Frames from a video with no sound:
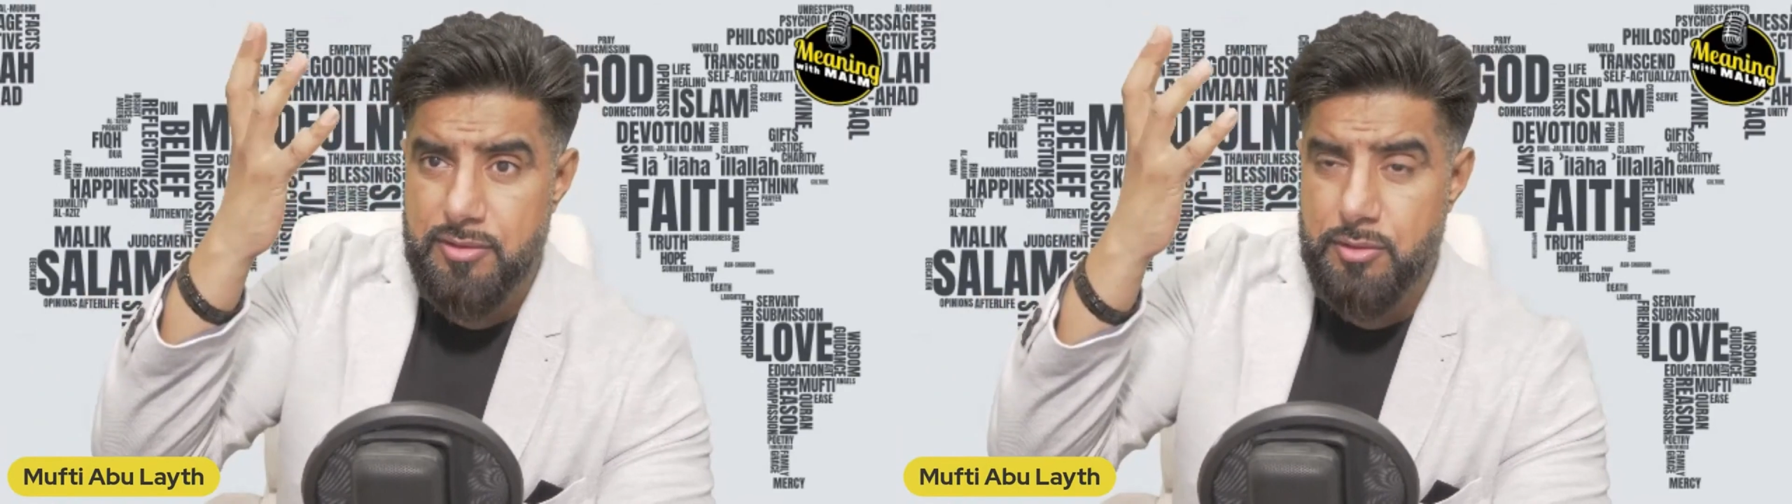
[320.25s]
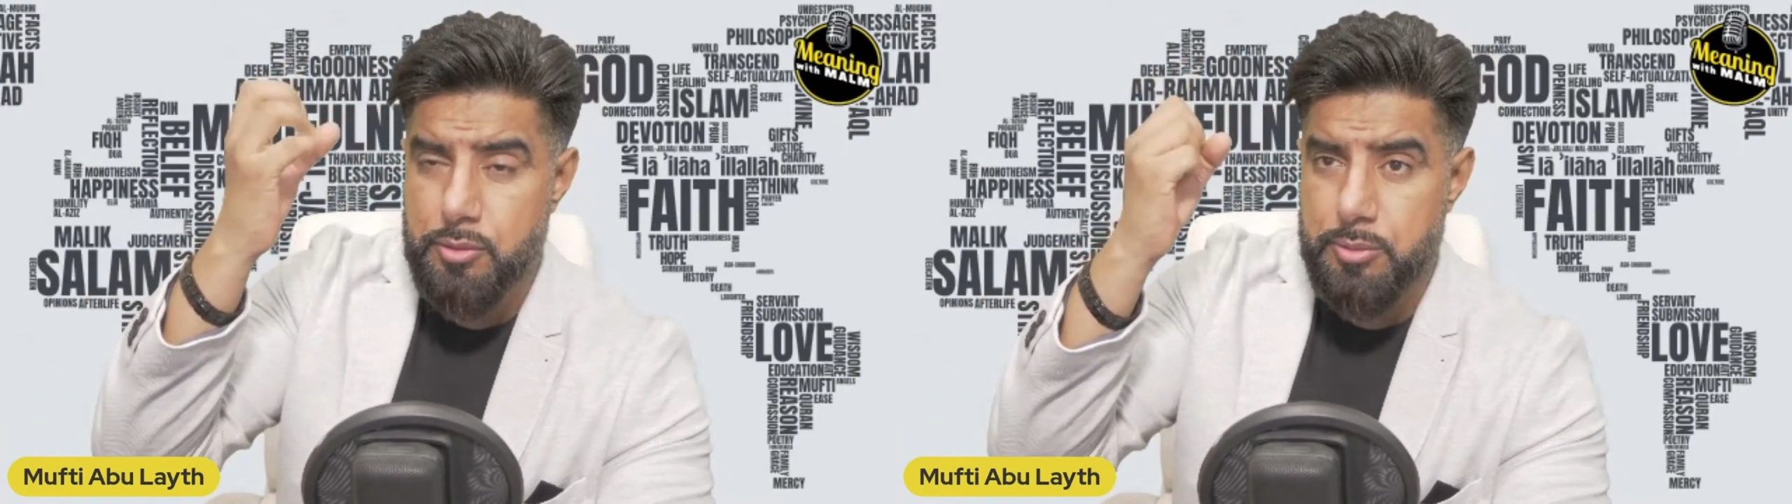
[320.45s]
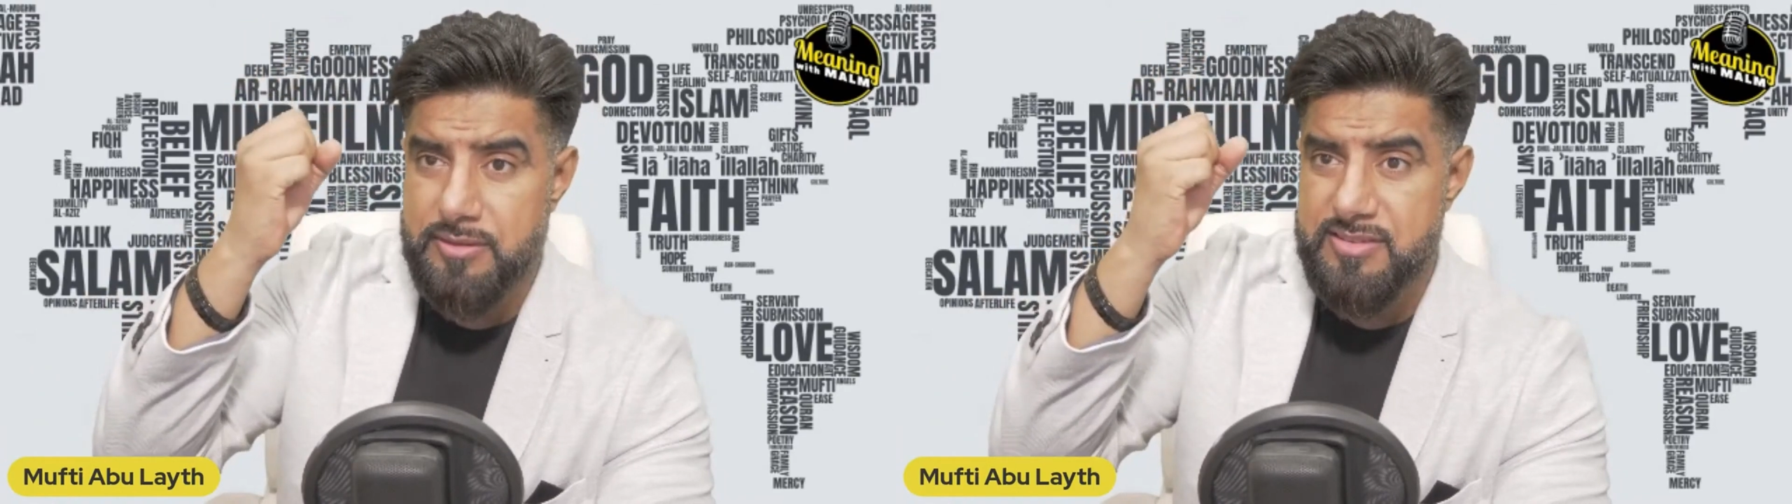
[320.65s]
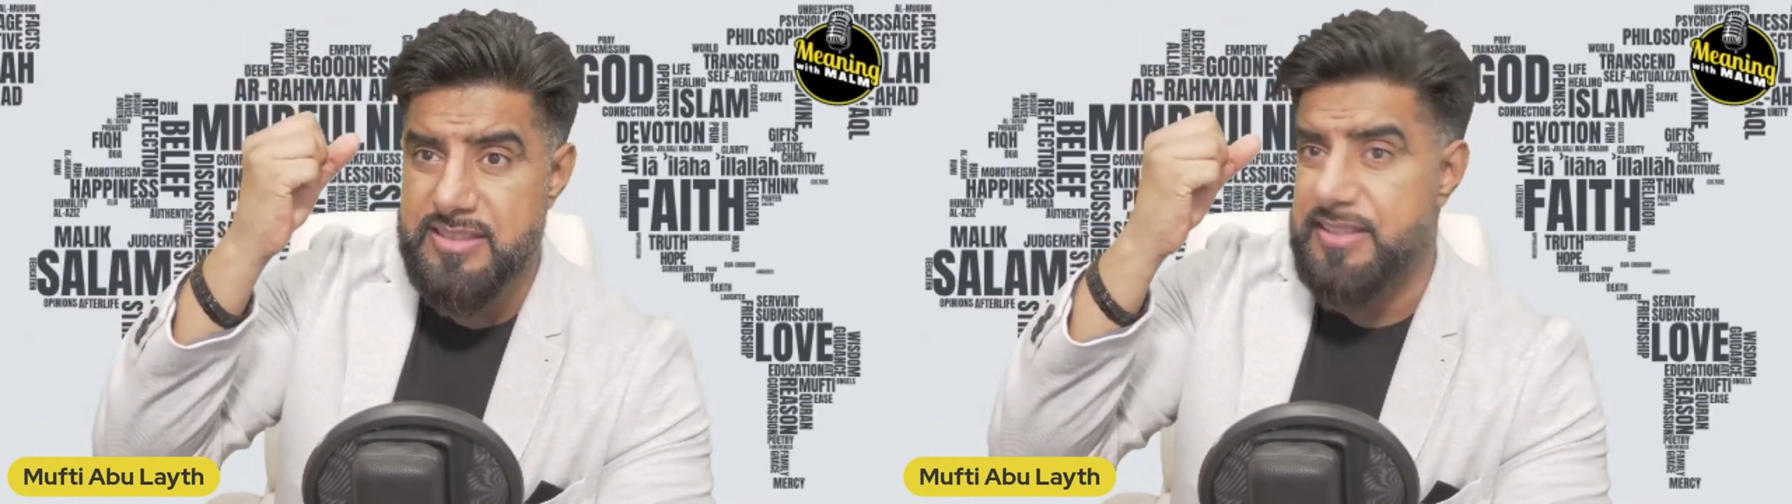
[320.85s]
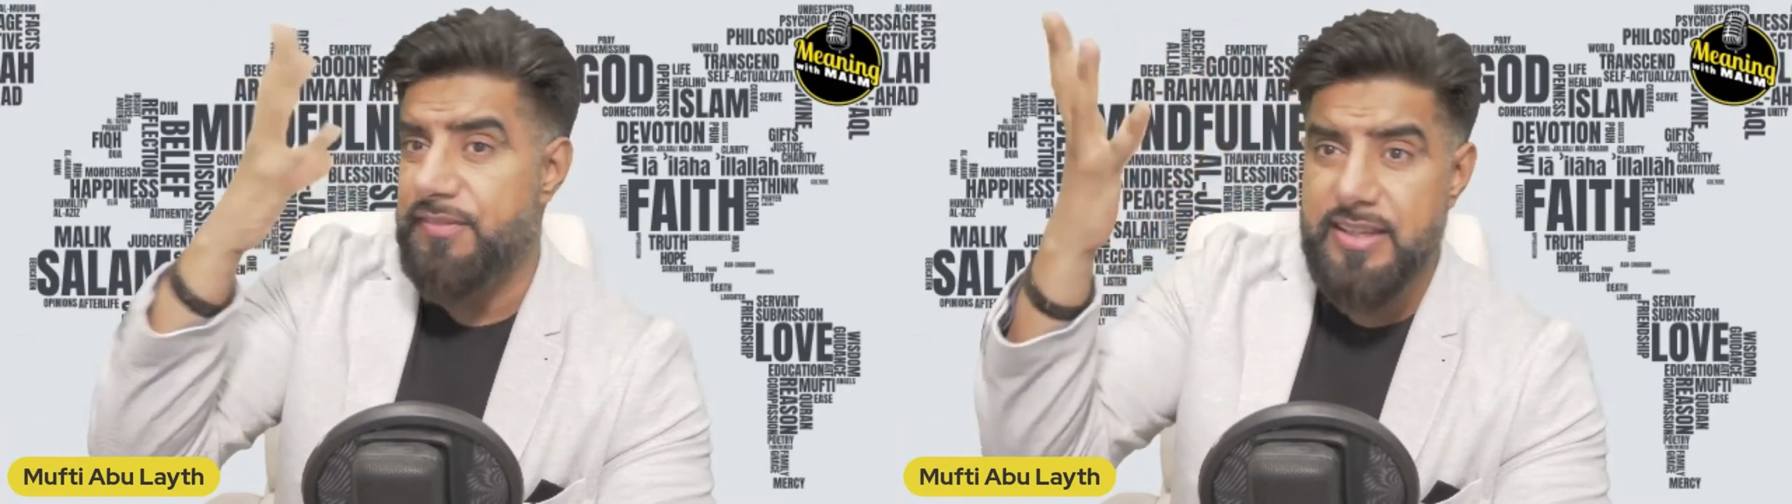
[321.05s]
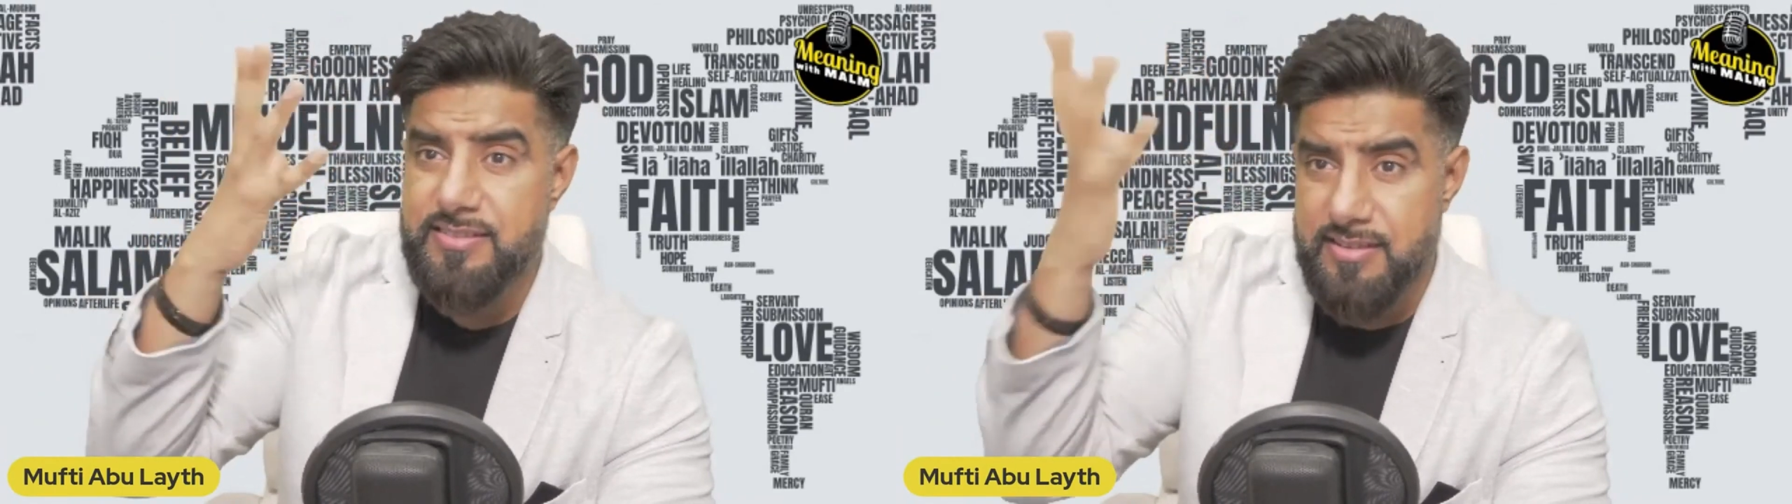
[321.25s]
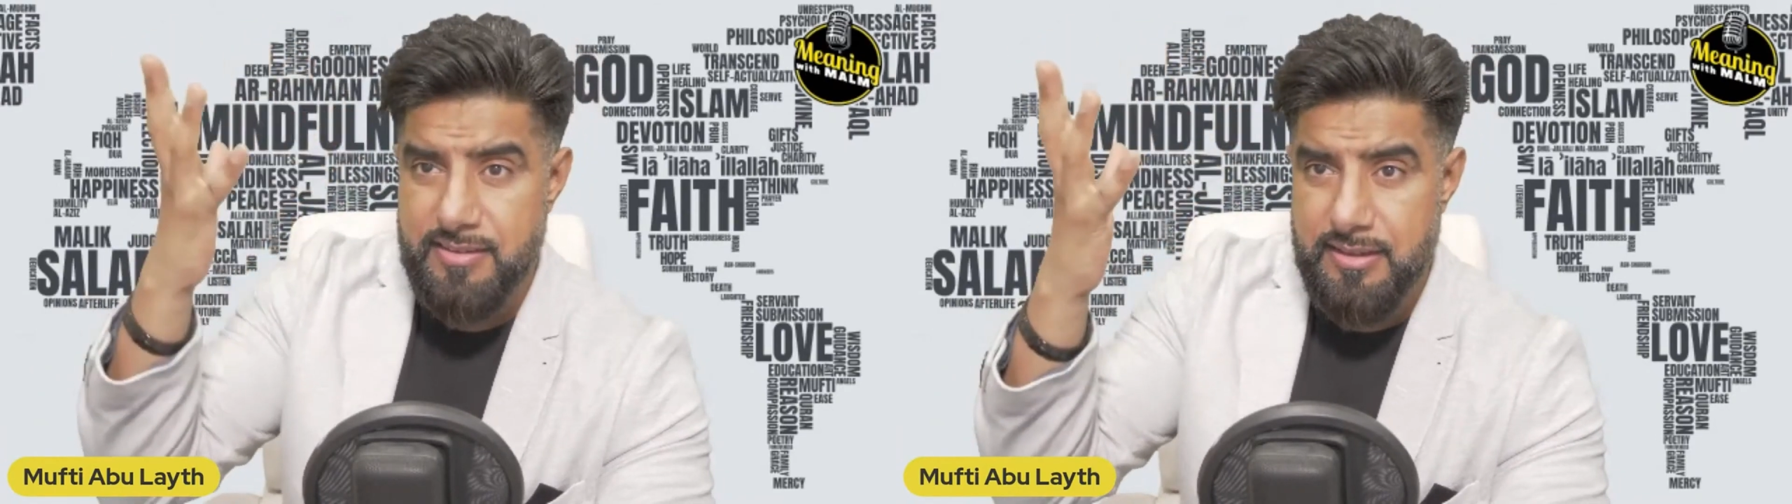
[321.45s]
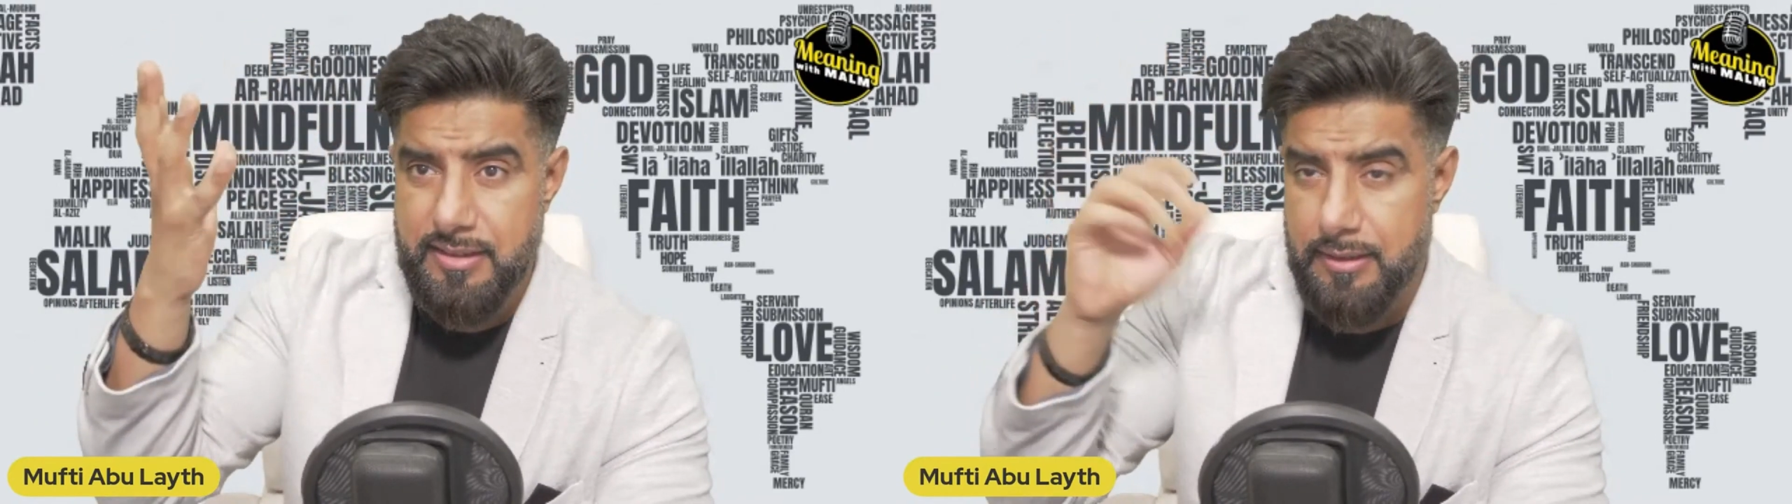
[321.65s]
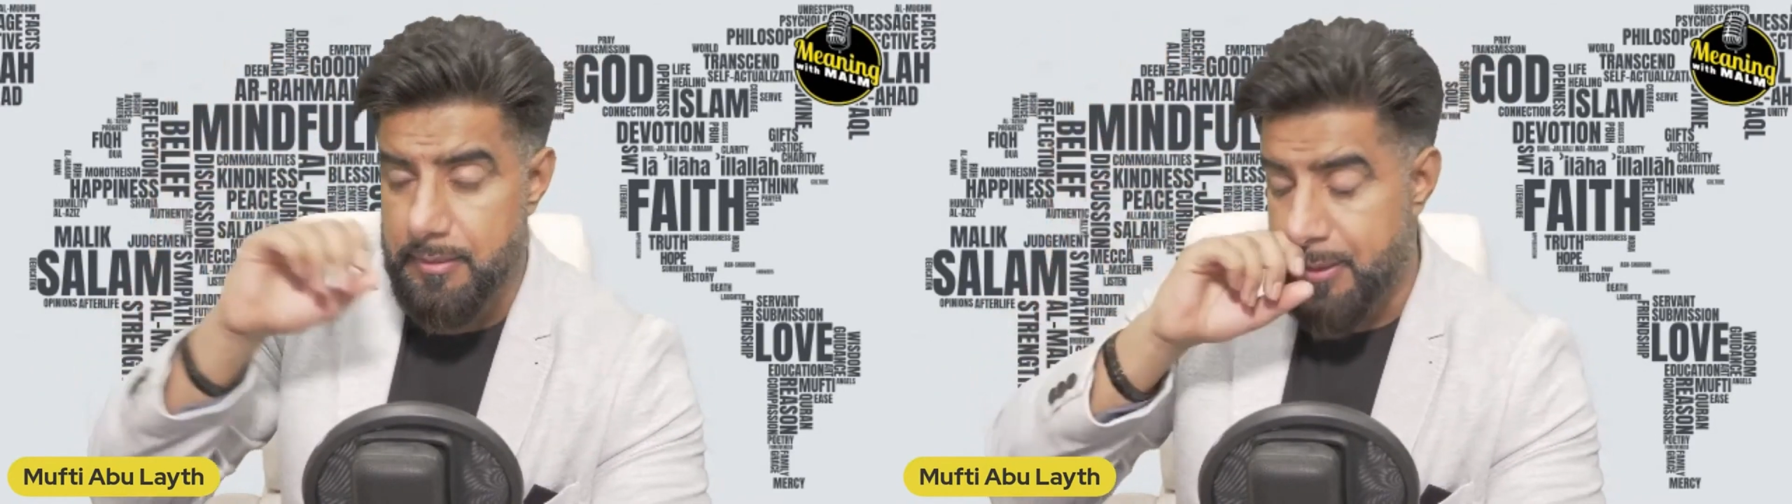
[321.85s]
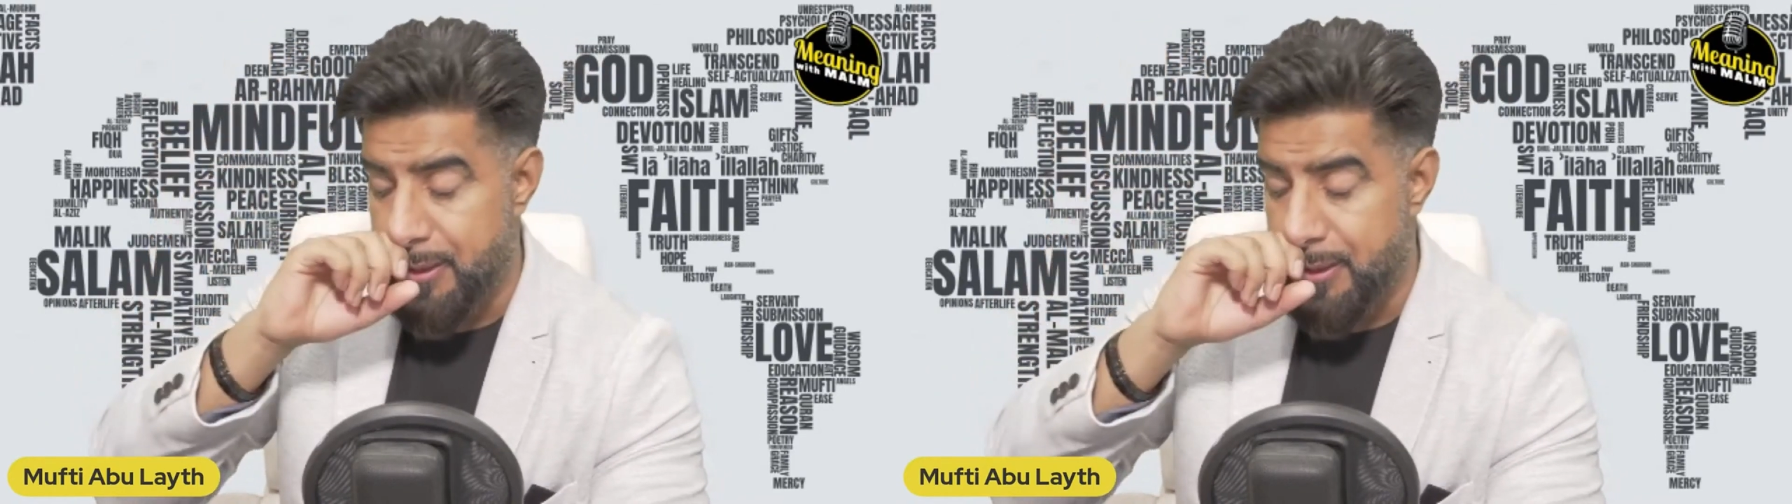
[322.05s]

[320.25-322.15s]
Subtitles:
you will see faces in them